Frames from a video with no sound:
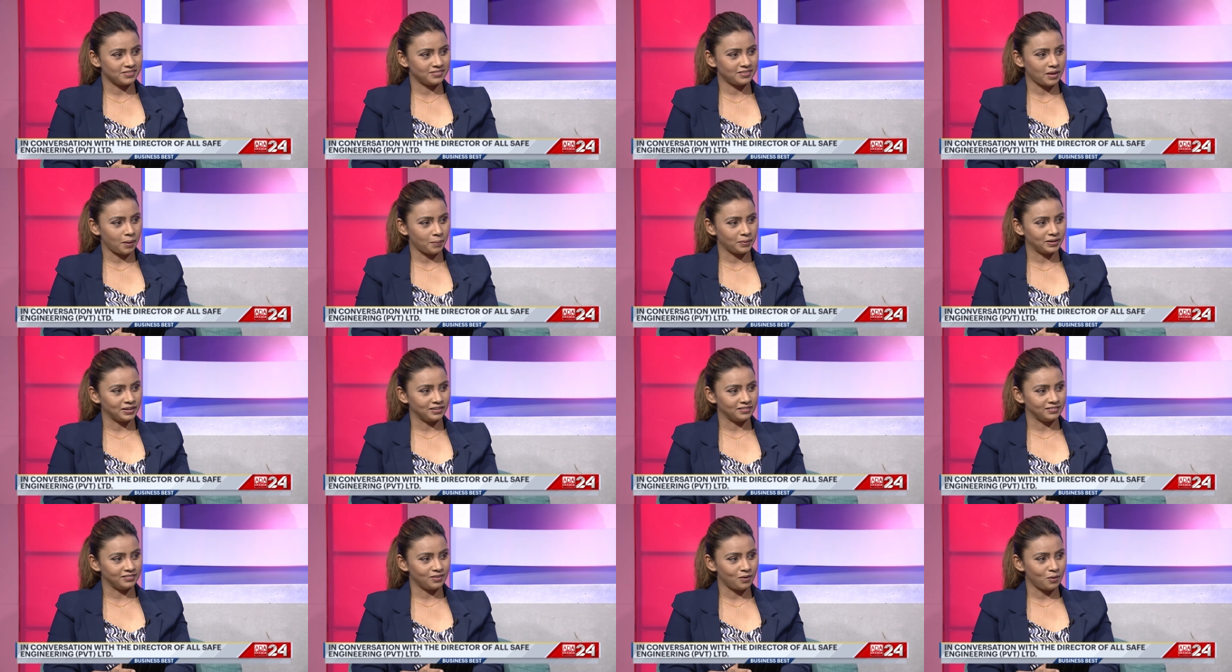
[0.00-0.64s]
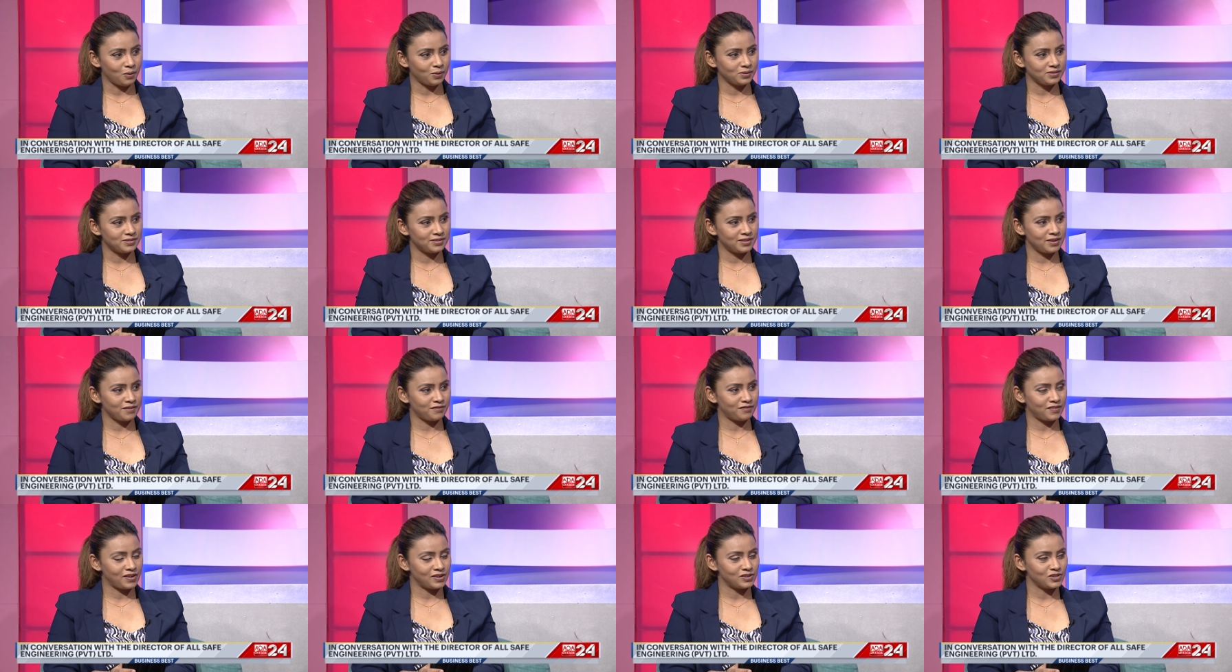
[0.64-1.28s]
Samila, All
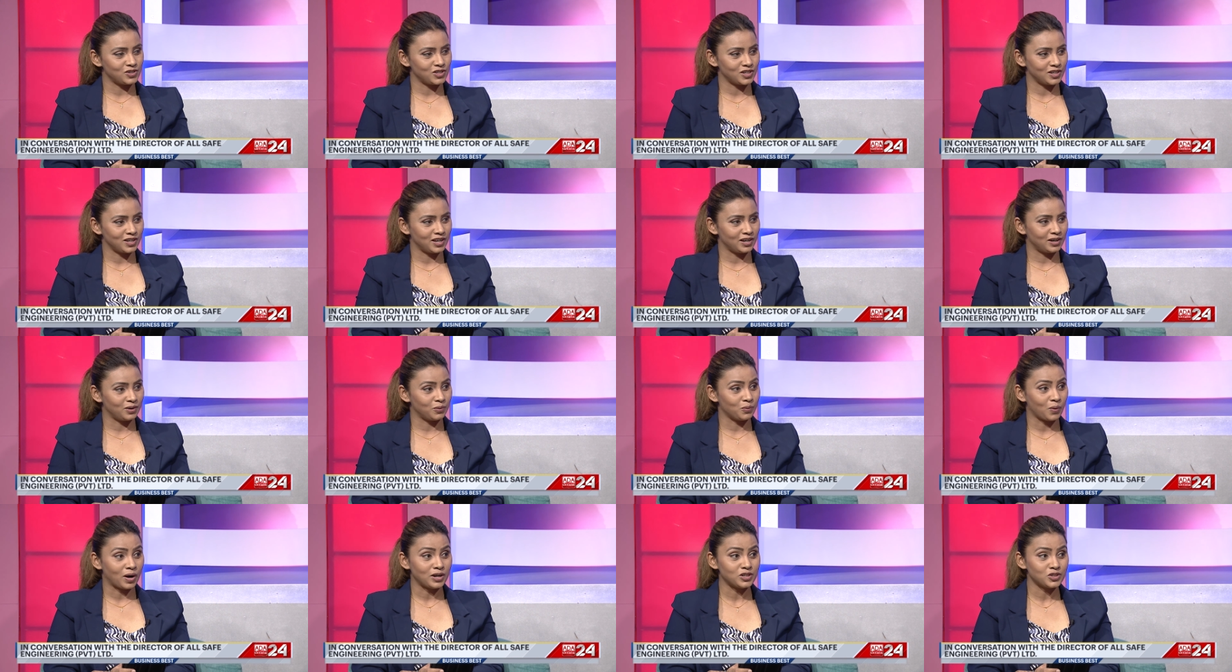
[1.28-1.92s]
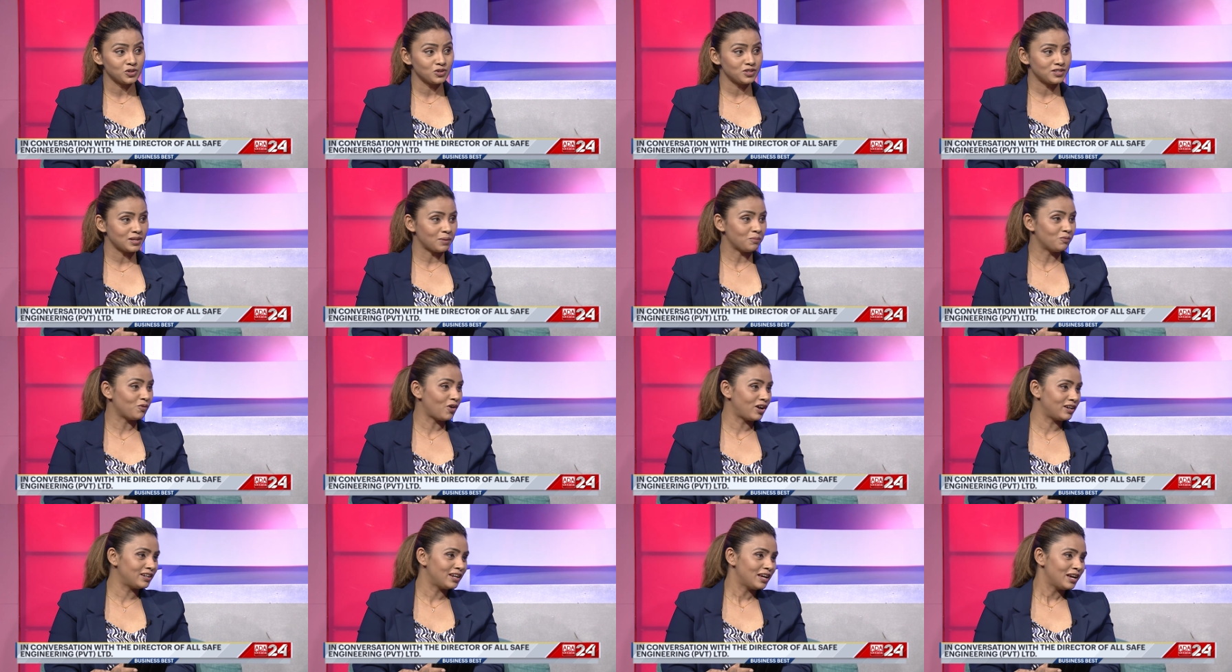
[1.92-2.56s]
Safe Engineering? Why should
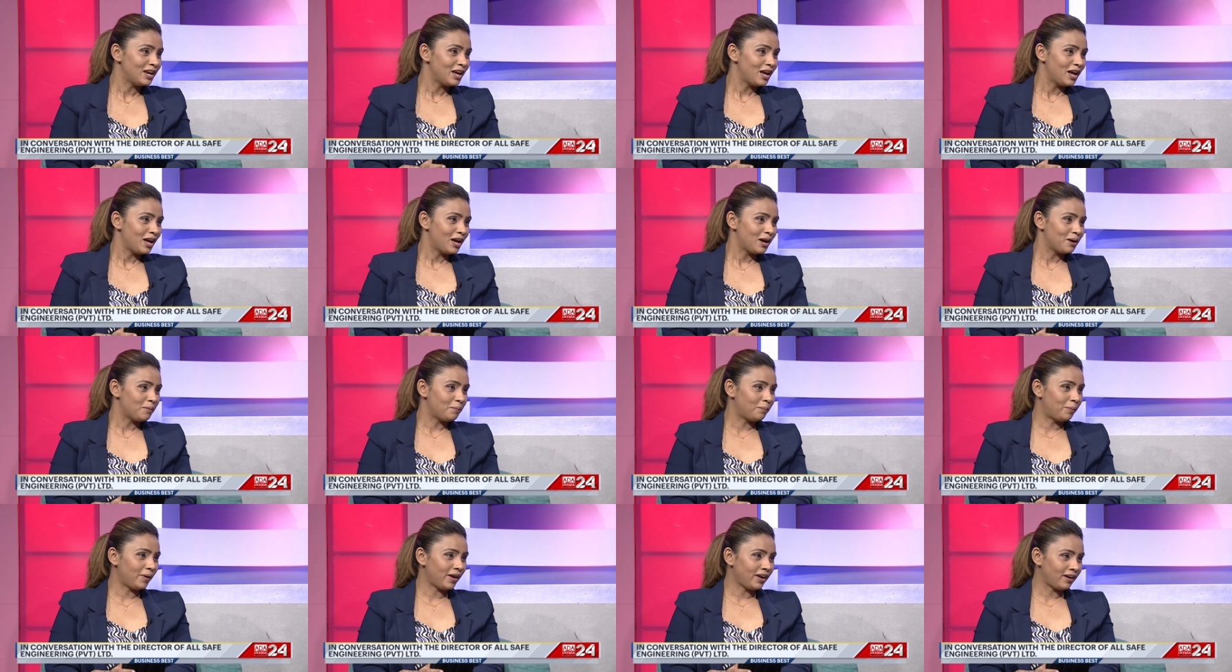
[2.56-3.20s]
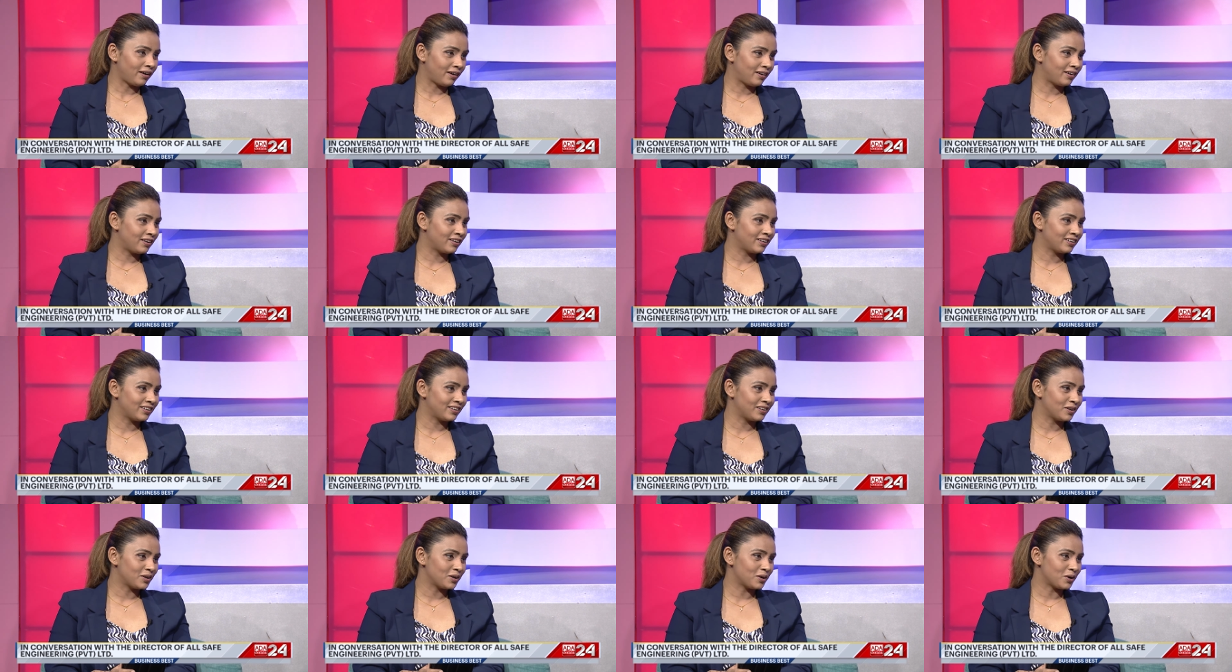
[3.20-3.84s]
someone pick
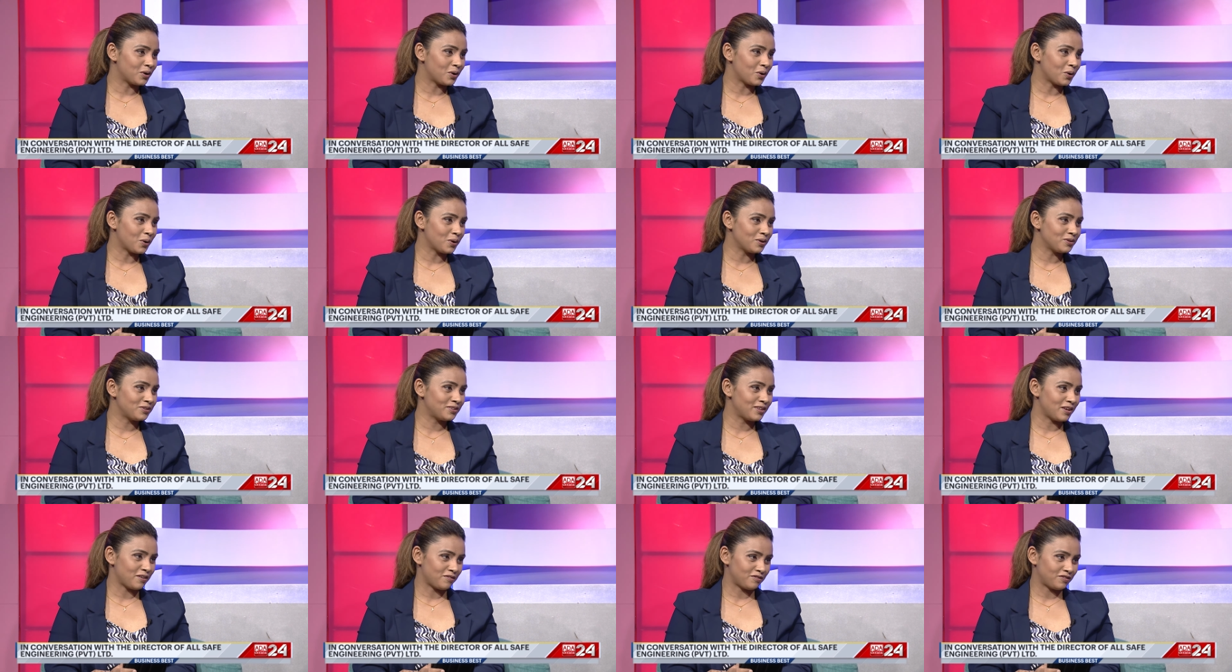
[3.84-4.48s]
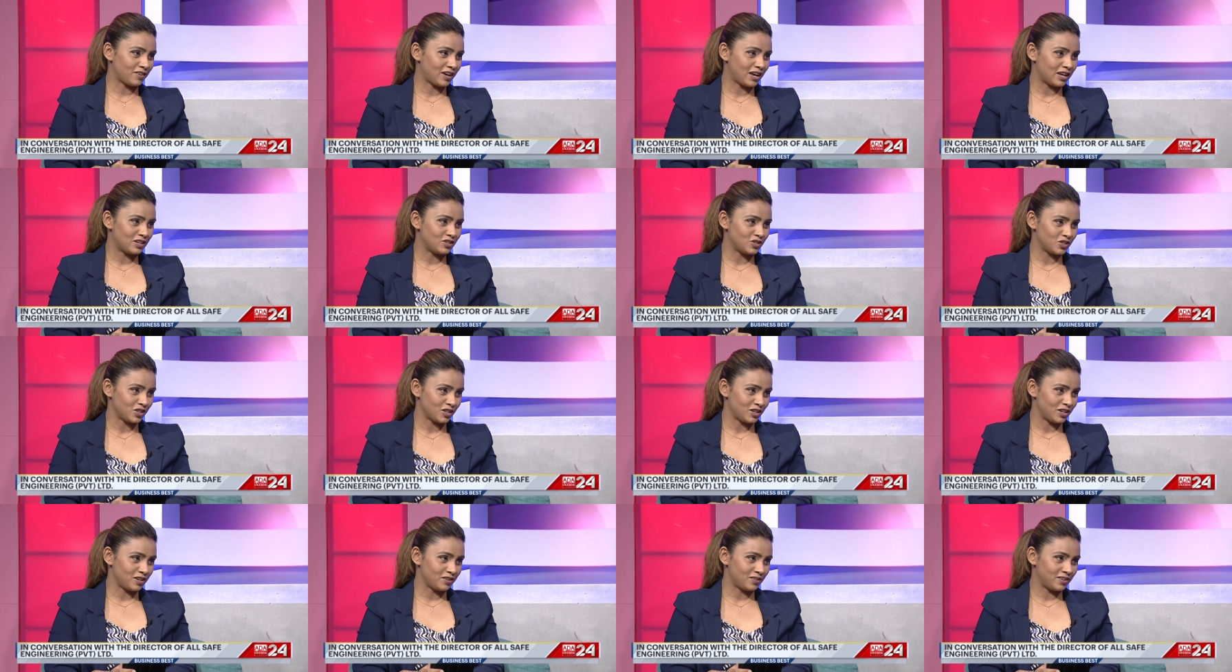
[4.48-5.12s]
All Safe
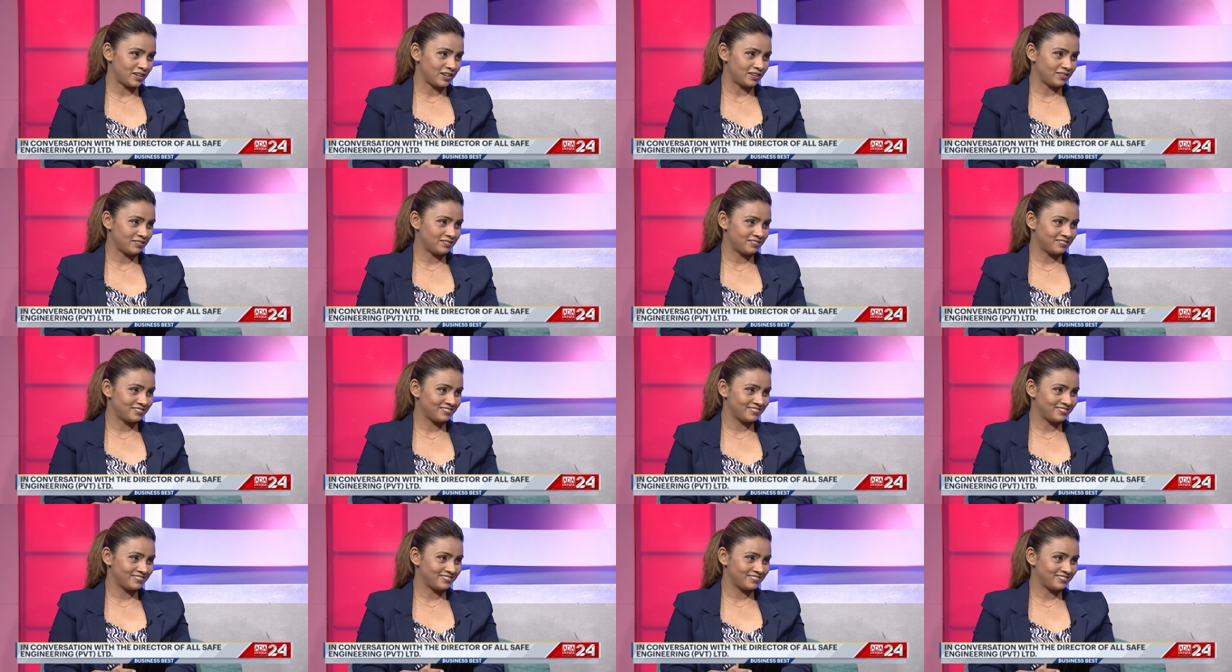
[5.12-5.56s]
Engineering?